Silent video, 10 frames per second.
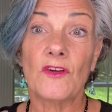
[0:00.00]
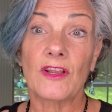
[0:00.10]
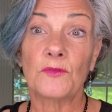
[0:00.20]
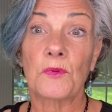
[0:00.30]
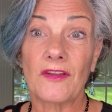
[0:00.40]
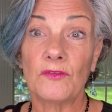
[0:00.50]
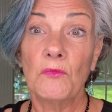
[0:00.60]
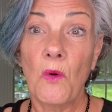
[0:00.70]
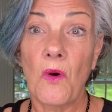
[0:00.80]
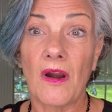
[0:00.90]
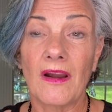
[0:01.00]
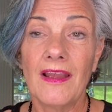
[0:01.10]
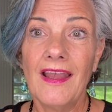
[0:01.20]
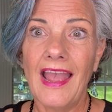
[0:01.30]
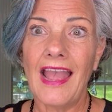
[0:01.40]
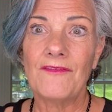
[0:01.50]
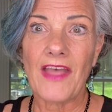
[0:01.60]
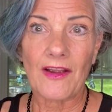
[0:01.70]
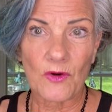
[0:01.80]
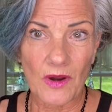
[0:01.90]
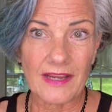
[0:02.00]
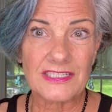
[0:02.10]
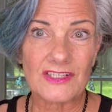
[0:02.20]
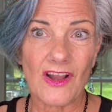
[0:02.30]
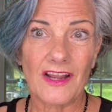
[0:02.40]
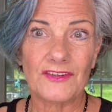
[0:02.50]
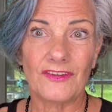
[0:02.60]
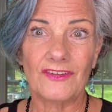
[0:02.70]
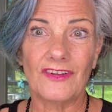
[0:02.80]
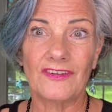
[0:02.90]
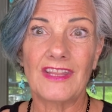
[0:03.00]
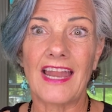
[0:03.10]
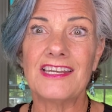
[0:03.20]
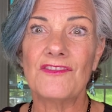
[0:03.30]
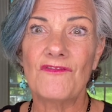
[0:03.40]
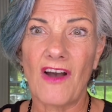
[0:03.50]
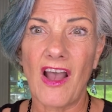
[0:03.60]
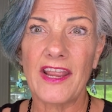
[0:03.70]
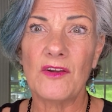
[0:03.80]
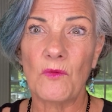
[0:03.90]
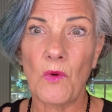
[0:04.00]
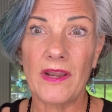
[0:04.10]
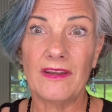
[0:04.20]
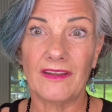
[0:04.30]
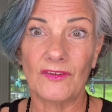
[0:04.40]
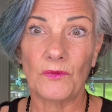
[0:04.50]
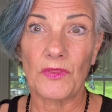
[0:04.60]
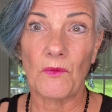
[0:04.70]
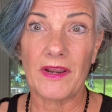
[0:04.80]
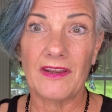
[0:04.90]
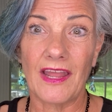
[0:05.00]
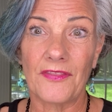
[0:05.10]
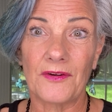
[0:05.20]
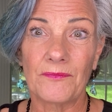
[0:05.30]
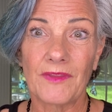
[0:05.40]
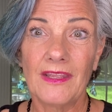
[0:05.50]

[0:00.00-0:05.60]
to express more of that Christ consciousness, that divine oneness with one another.